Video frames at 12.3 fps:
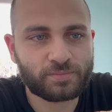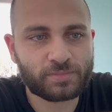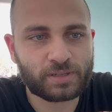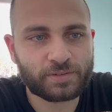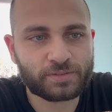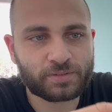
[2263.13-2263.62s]

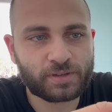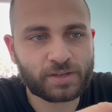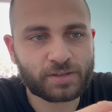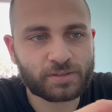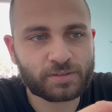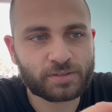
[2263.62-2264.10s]
I have to get
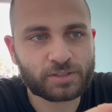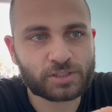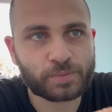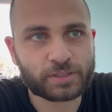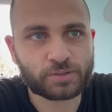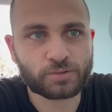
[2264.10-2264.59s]
a good
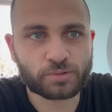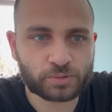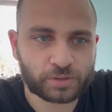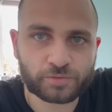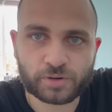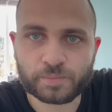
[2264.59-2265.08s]
spot to hold
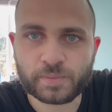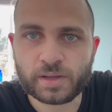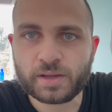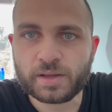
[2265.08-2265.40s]
it from,